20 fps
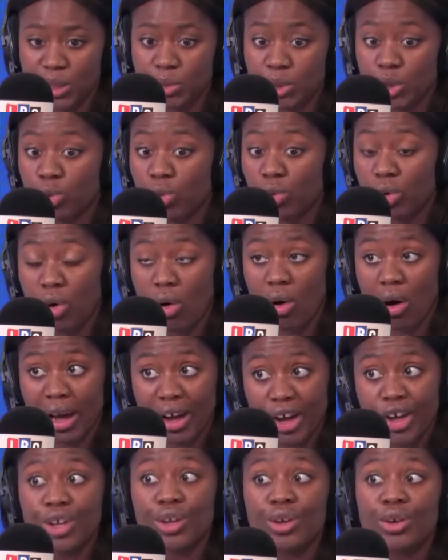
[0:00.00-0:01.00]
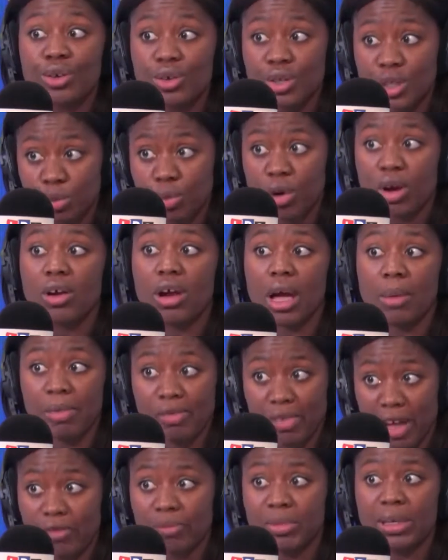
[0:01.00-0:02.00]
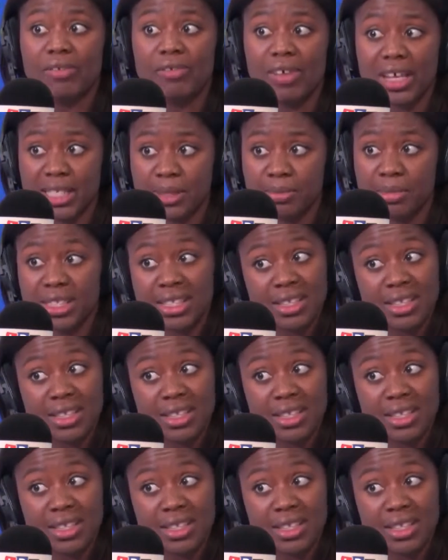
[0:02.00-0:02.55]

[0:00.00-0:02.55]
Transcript: which will require a huge programme of government investment.